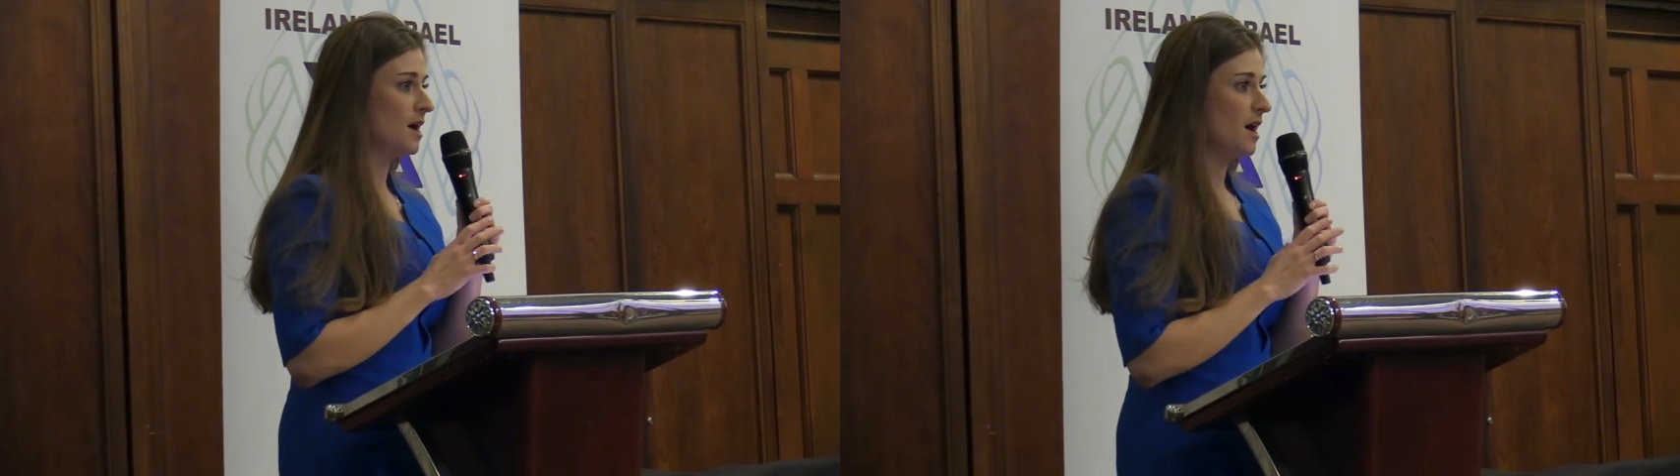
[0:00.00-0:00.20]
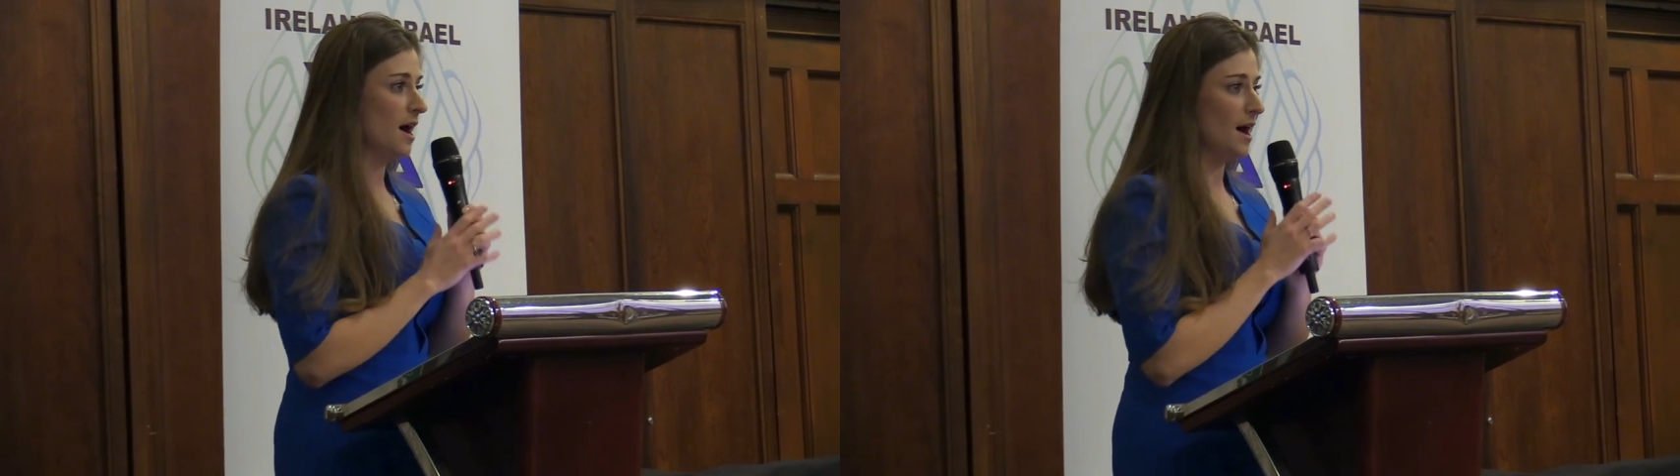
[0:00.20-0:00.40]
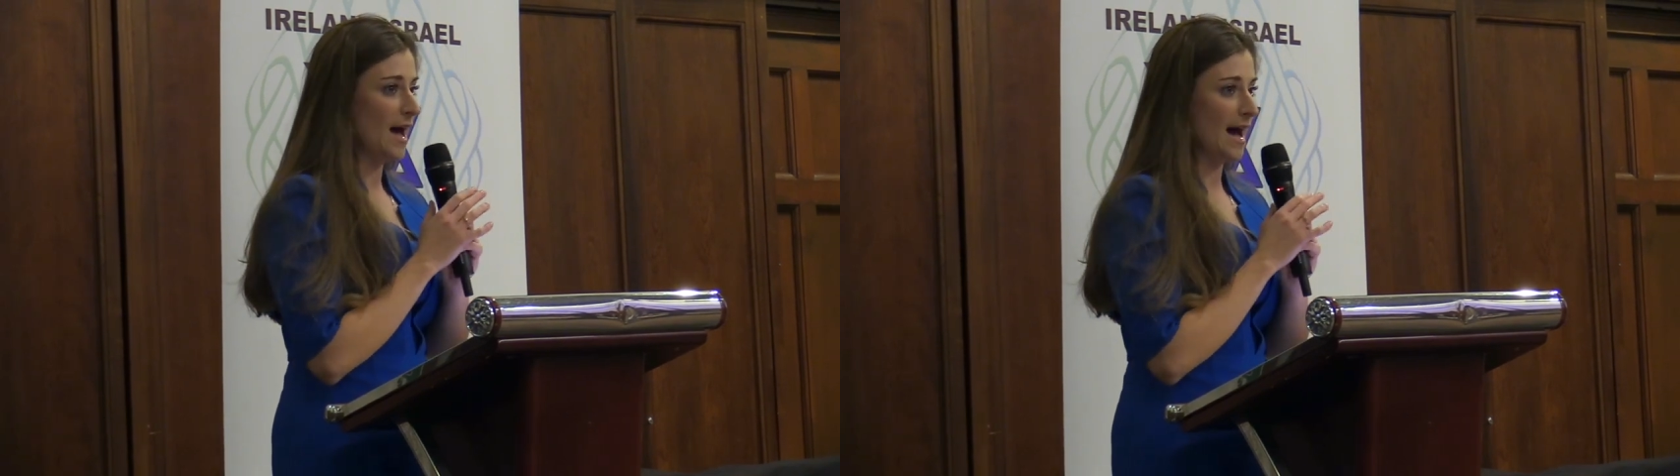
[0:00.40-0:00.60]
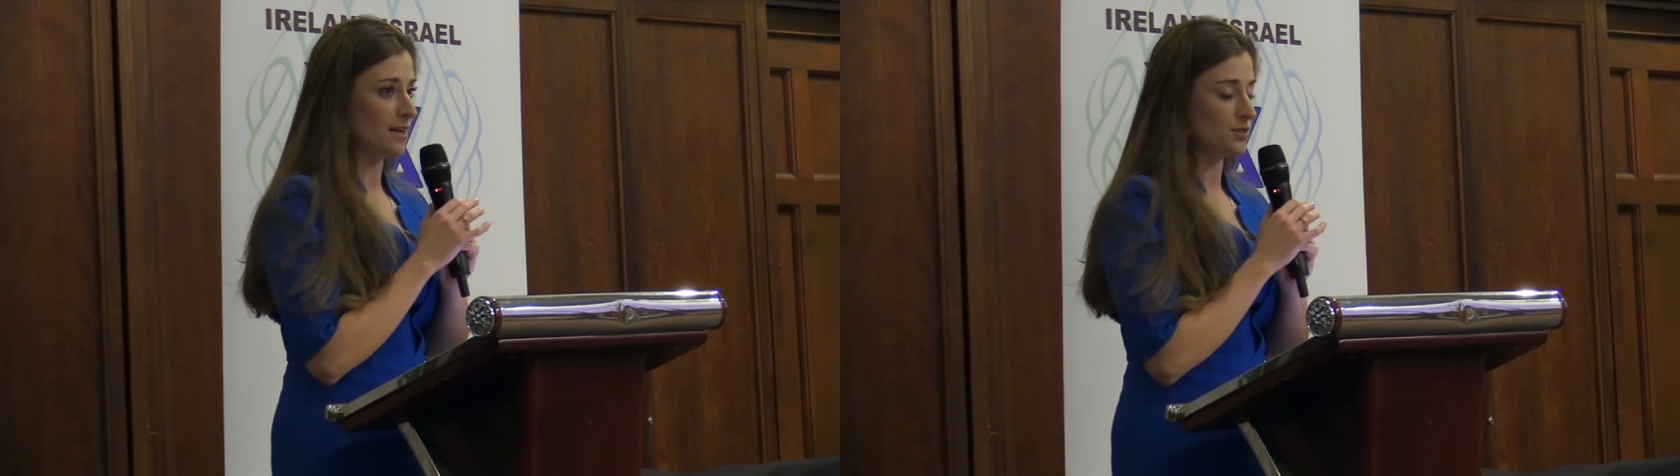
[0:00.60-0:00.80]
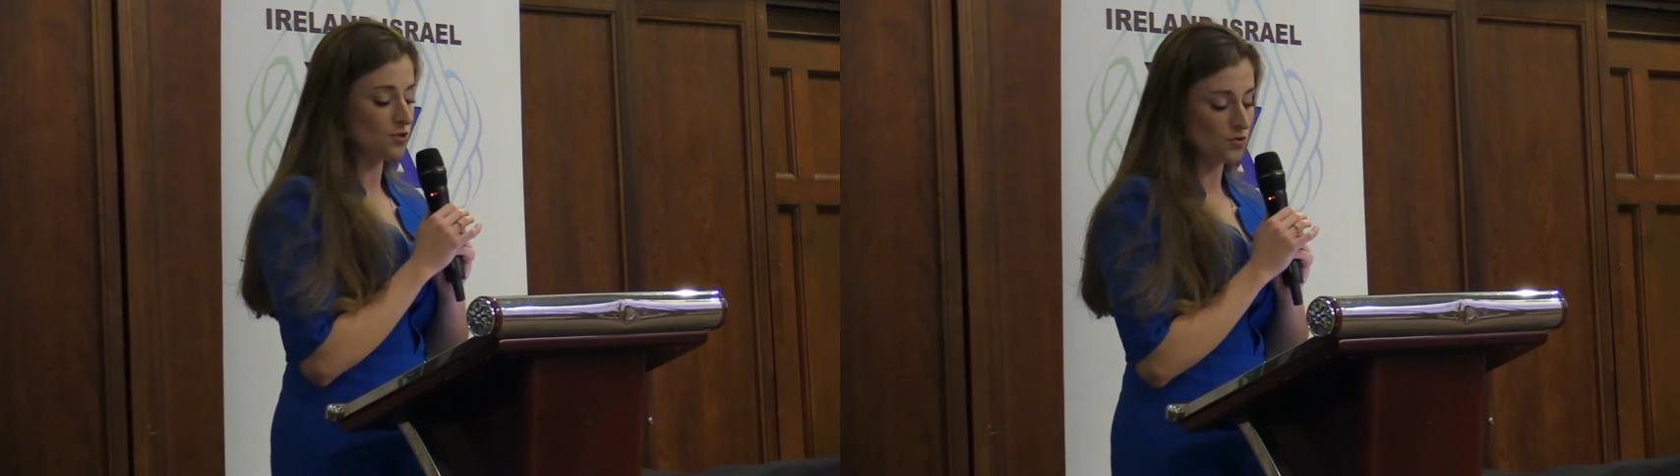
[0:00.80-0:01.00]
uh,
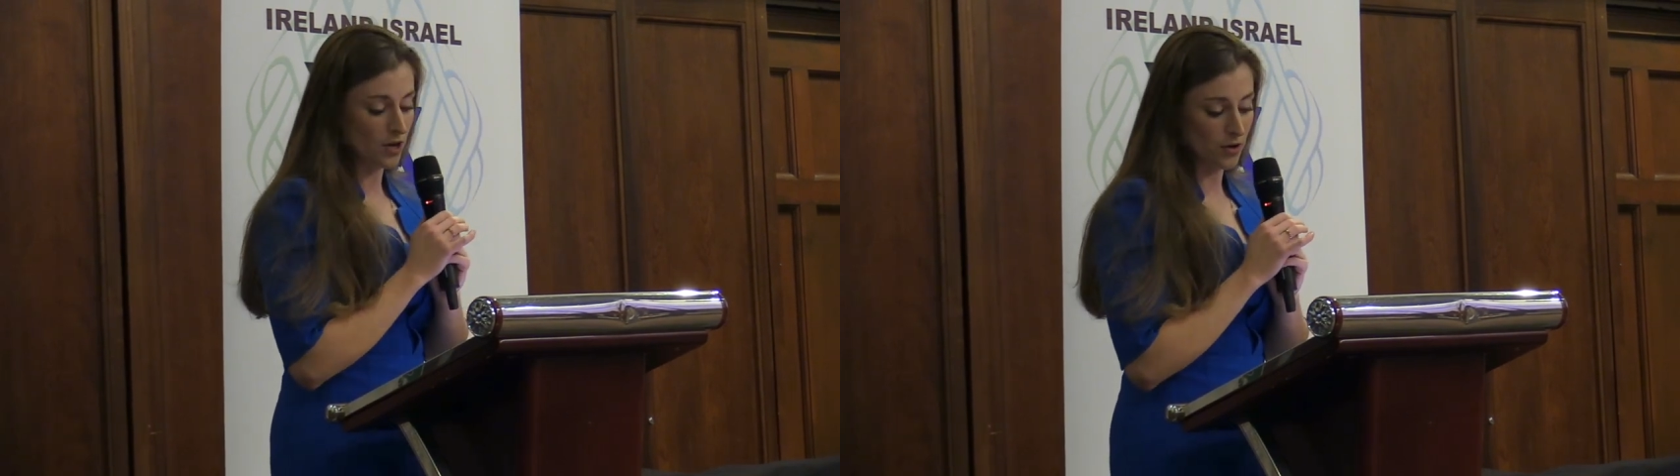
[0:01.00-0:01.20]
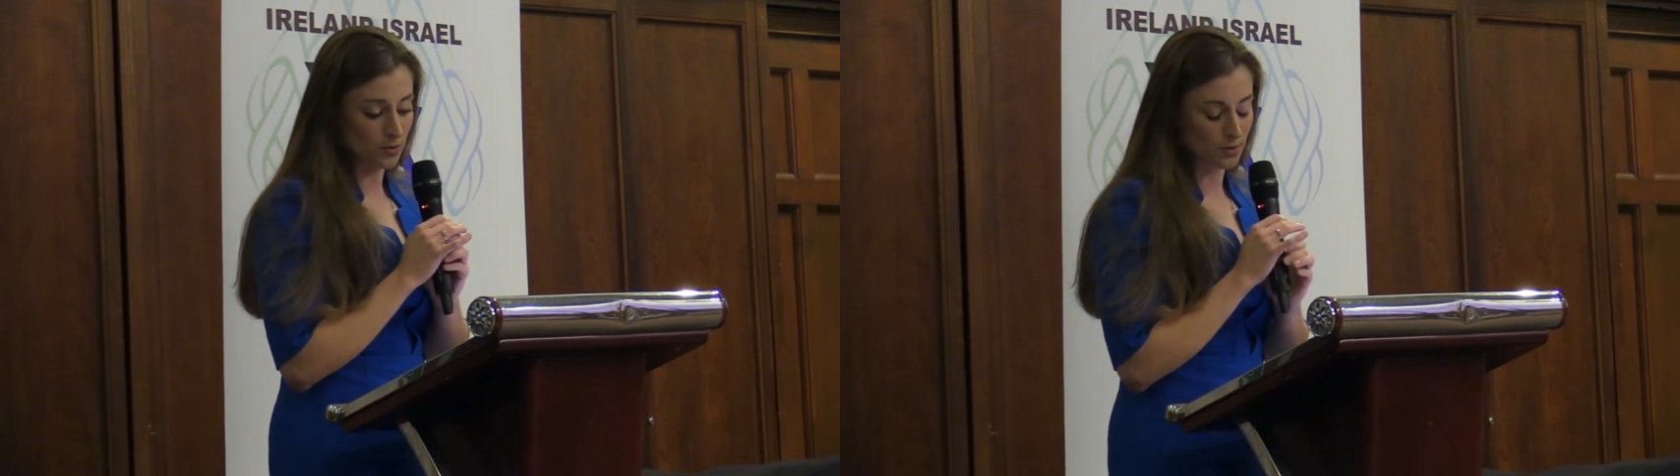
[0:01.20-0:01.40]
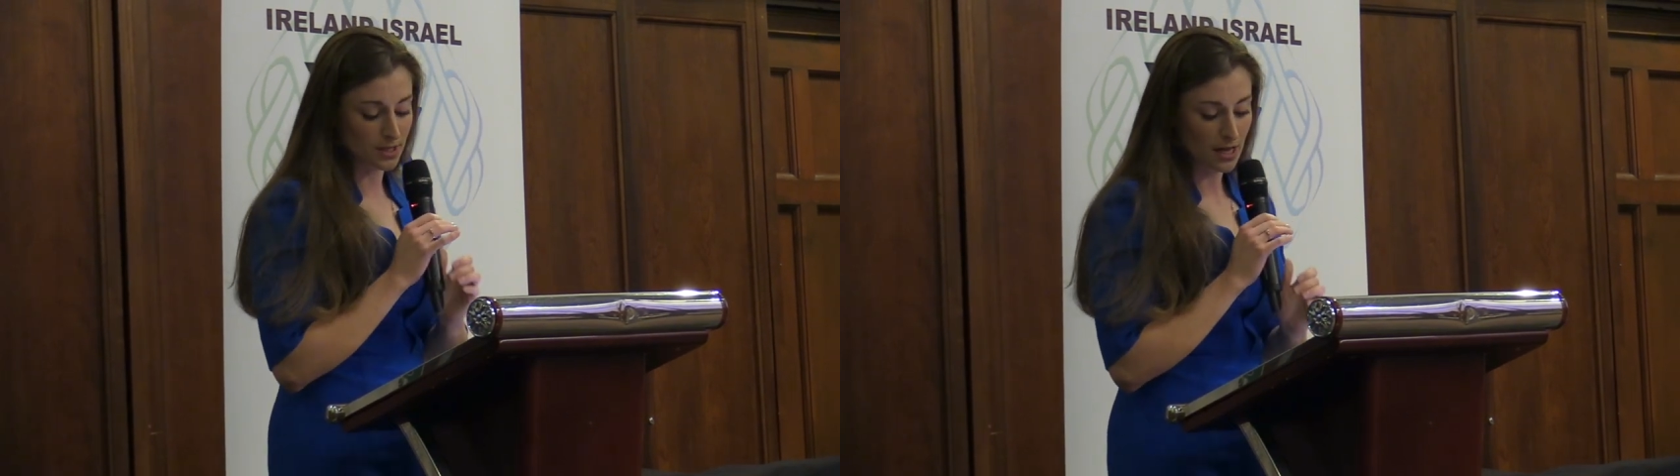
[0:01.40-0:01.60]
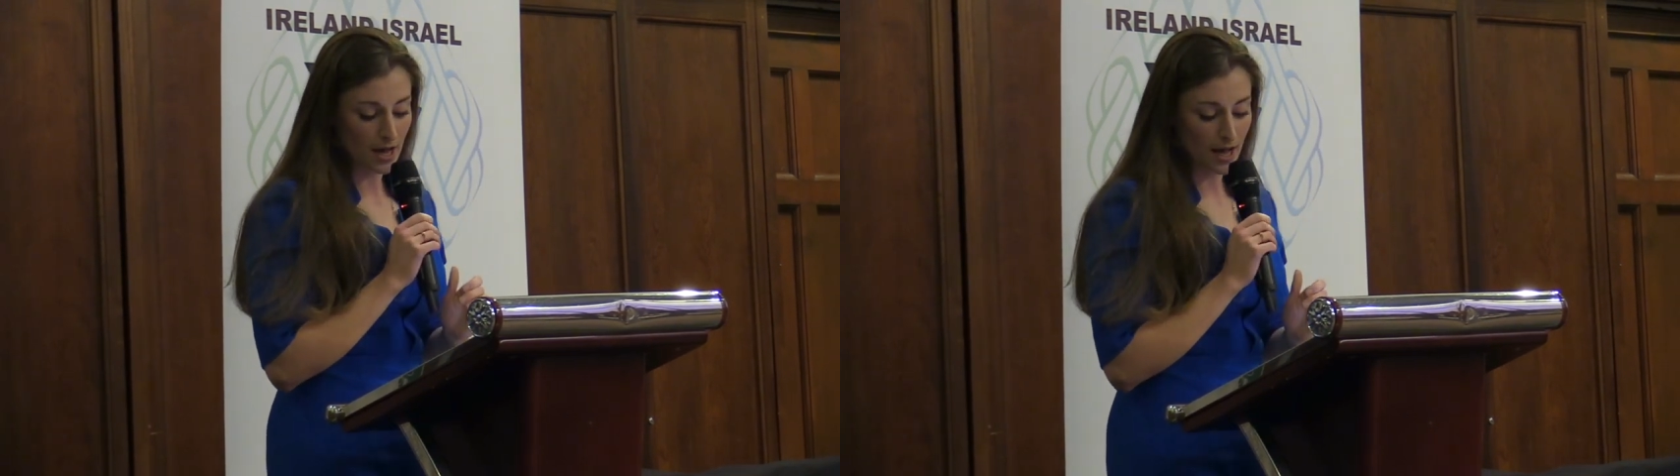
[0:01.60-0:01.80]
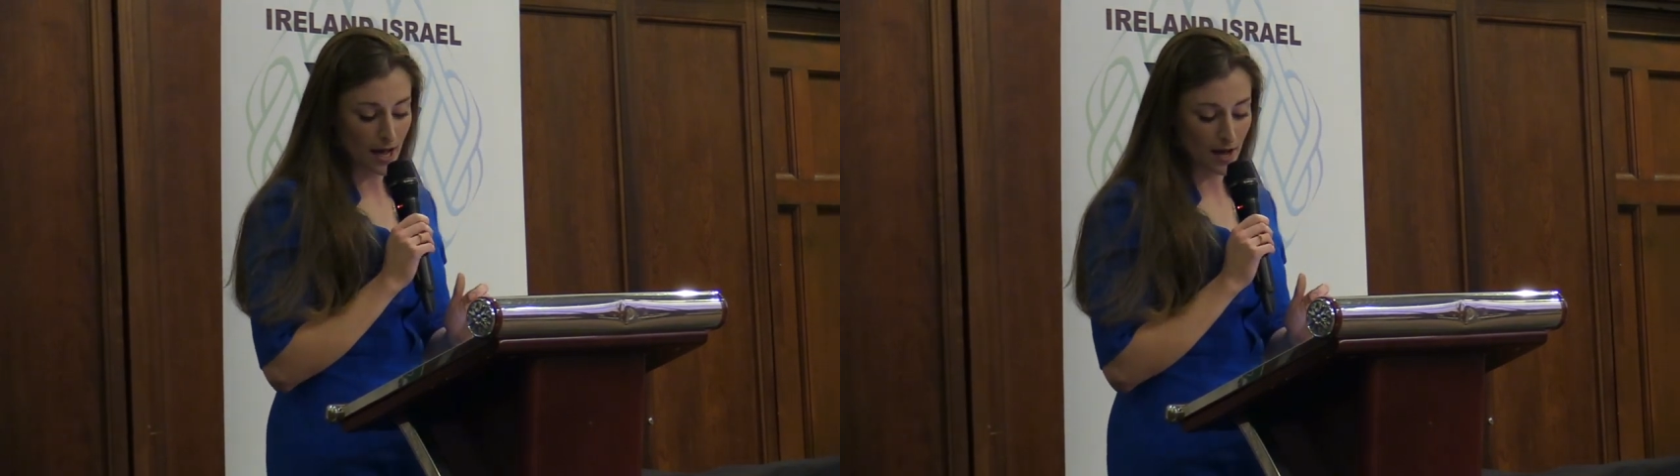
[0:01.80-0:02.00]
and
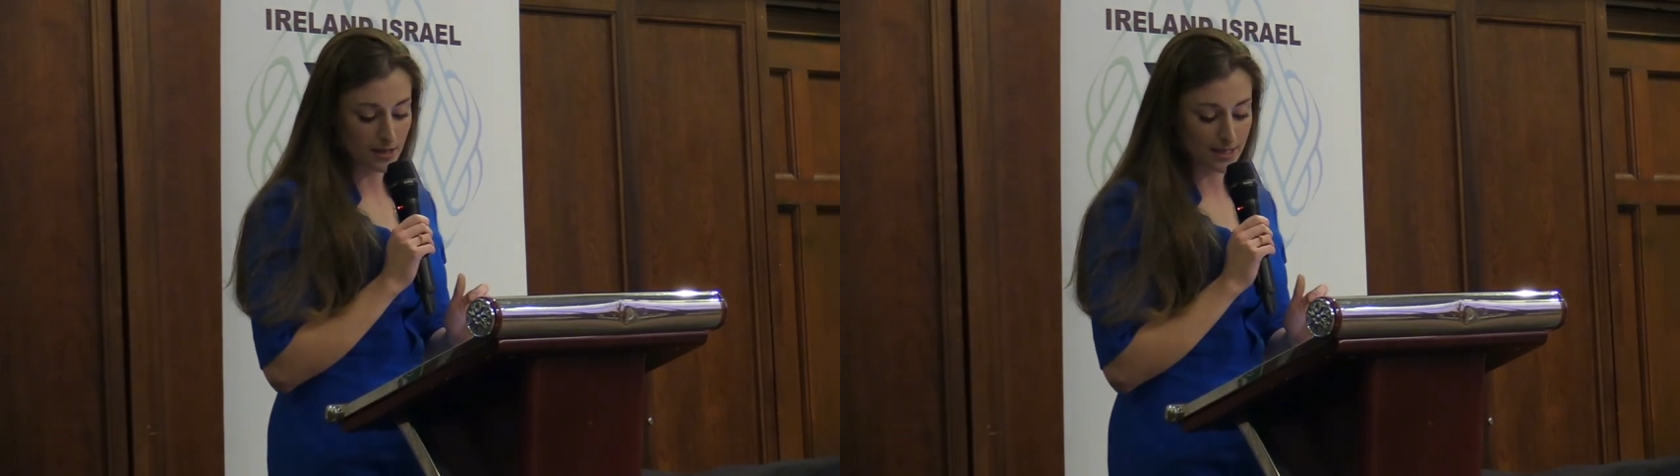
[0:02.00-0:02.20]
those uh,